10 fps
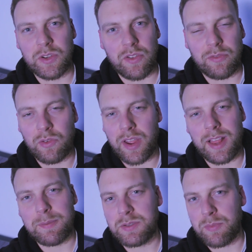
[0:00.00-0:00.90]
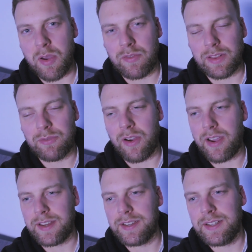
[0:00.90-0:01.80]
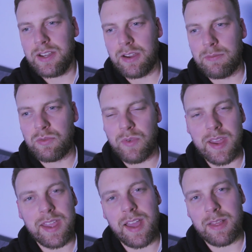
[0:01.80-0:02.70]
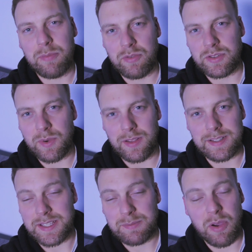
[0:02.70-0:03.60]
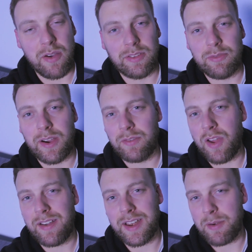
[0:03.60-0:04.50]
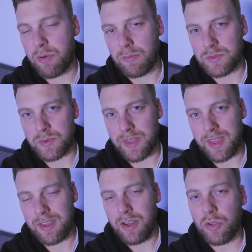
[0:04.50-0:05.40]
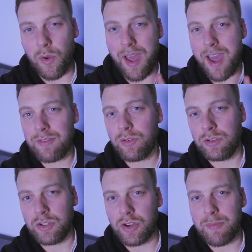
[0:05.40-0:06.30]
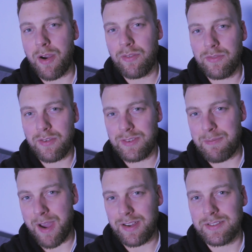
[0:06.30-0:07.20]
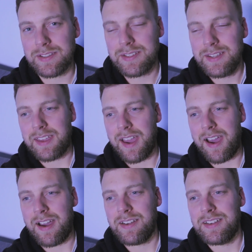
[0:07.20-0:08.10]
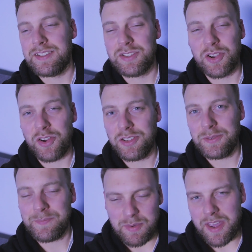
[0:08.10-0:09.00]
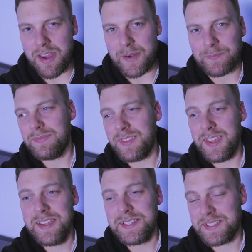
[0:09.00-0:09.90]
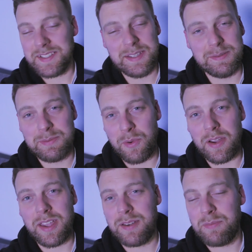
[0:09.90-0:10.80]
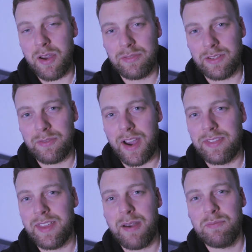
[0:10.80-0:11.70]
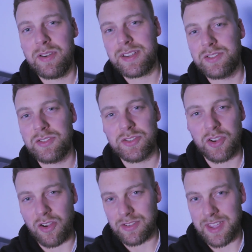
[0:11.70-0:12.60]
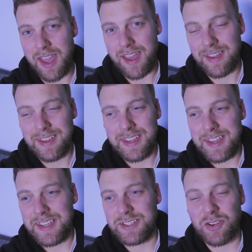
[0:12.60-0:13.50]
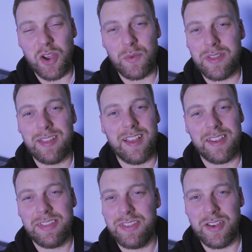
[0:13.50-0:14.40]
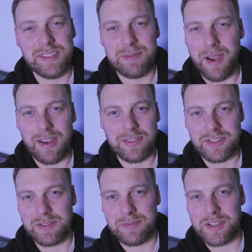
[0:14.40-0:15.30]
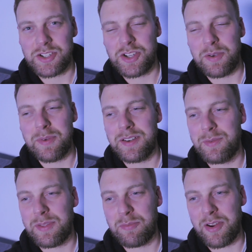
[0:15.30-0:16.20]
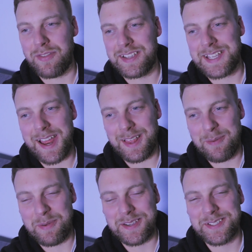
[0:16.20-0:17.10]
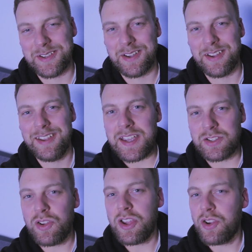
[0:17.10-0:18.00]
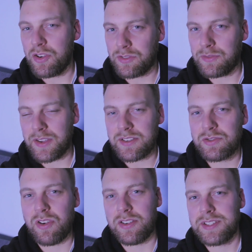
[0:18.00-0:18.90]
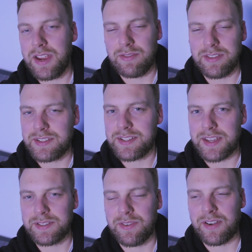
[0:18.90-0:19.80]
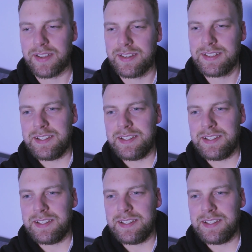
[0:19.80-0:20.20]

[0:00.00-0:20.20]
You know, the front calipers were perfectly fine. The rear caliper as well is perfectly fine. I've not had any problems with it, although I have only done about 50 miles car in total. But yeah, it seems to be working perfectly fine. The handbrake's not stuck on yet. It's stuck on within like 30 miles or something stupid with the previous caliper, so it's looking good. Fingers crossed everything stays fine.